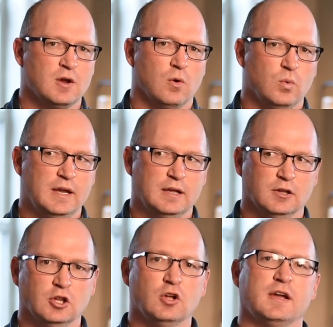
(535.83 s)
we
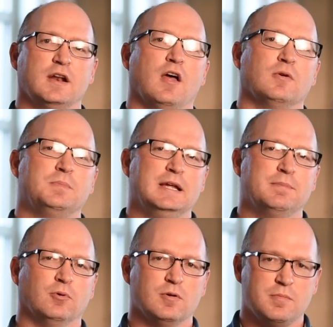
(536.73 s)
look at other
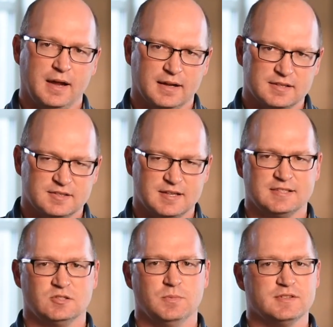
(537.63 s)
people and make
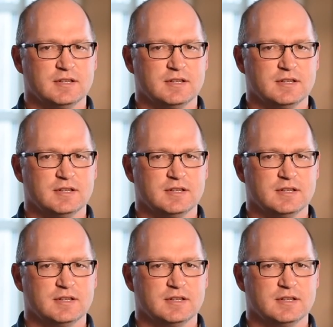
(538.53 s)
assessments